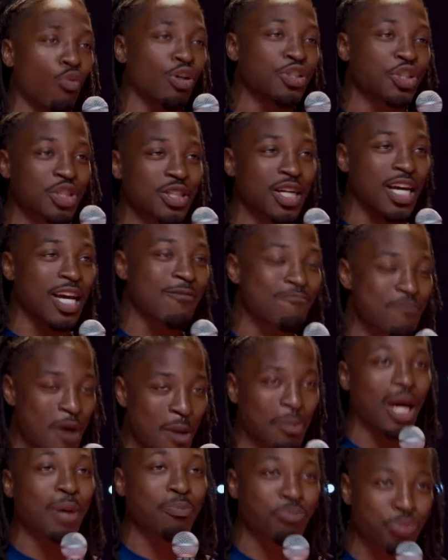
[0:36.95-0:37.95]
like, what's your name?
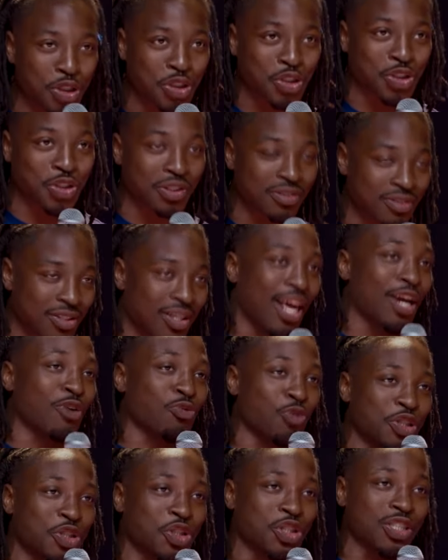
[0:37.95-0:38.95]
I'm like, Preacher. They're
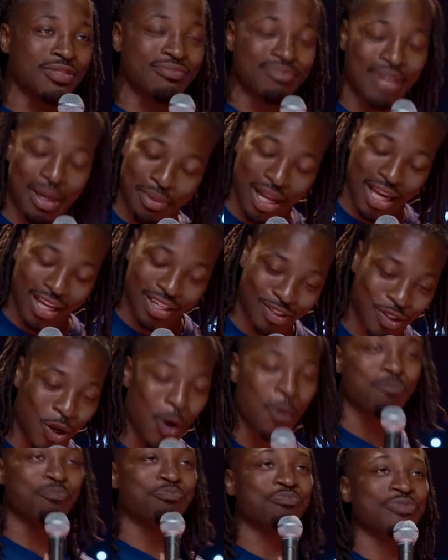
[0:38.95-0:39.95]
like, Richard? I'm like,
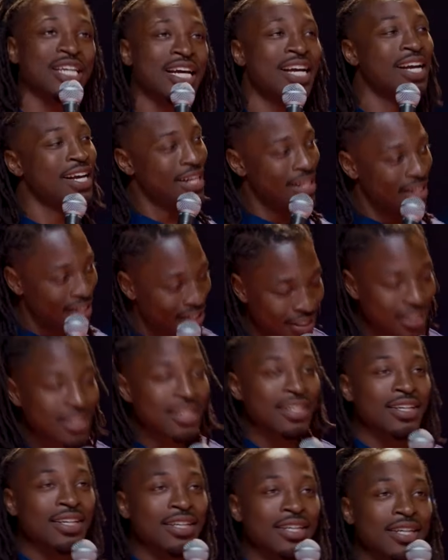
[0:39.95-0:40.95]
nope.
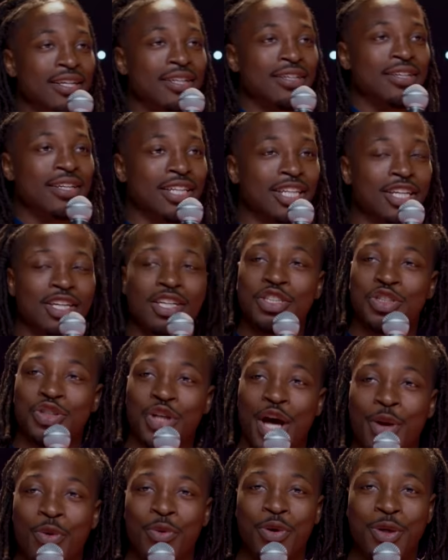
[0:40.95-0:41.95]
Clearly
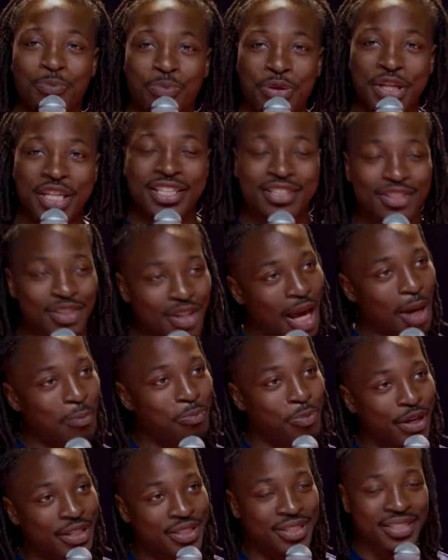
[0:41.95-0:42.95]
started with a P. They're
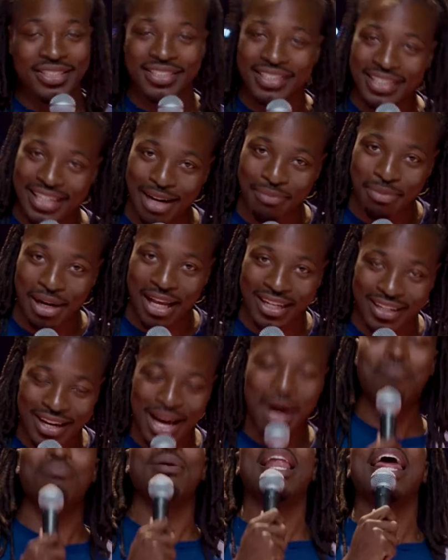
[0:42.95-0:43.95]
like, Preston? And I'm like,
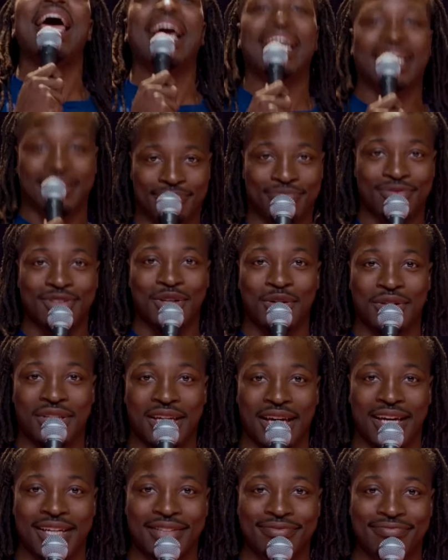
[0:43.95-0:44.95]
I'm black,
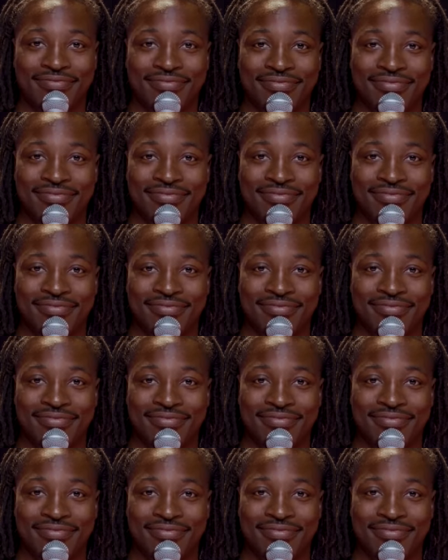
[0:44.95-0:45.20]
okay?